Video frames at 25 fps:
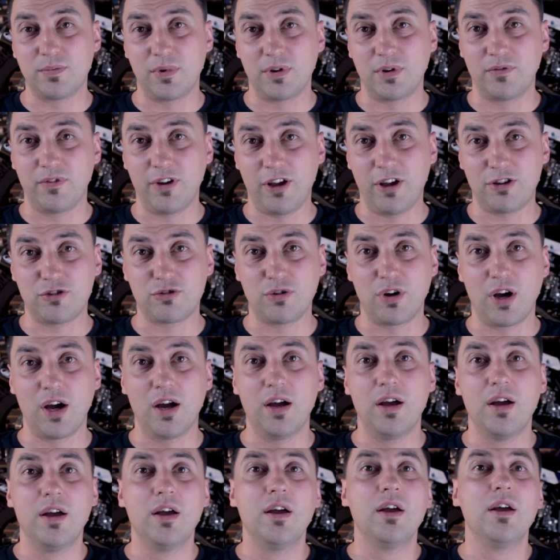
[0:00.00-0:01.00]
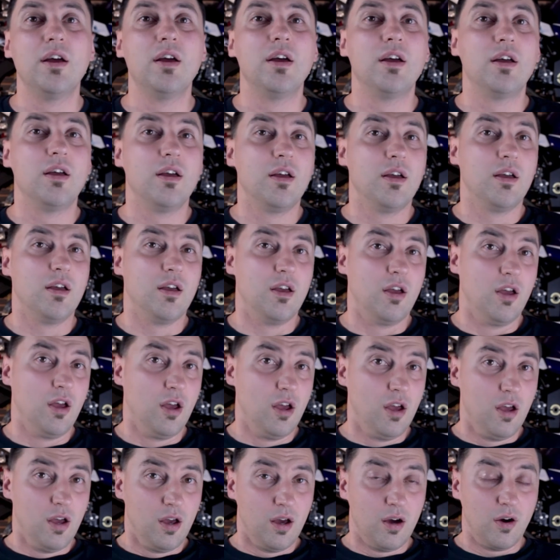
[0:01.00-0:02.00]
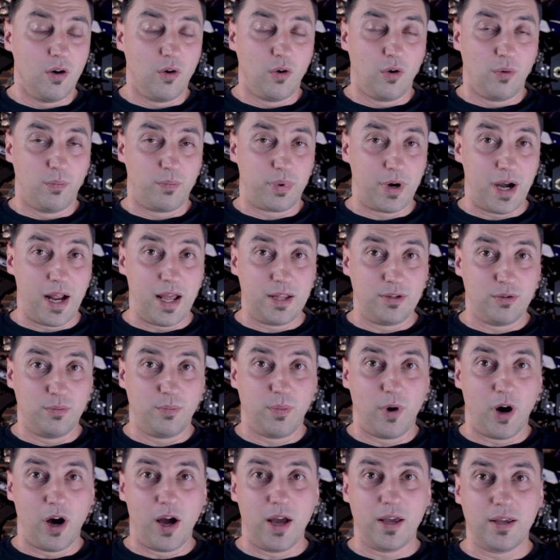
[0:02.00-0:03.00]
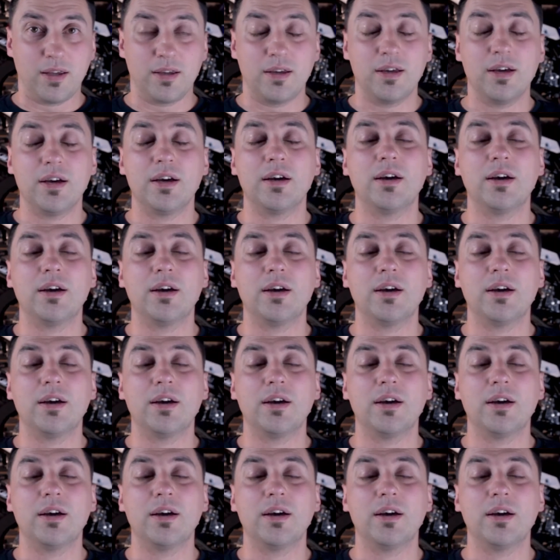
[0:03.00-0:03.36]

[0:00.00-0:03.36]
manufacturer or brand you're buying.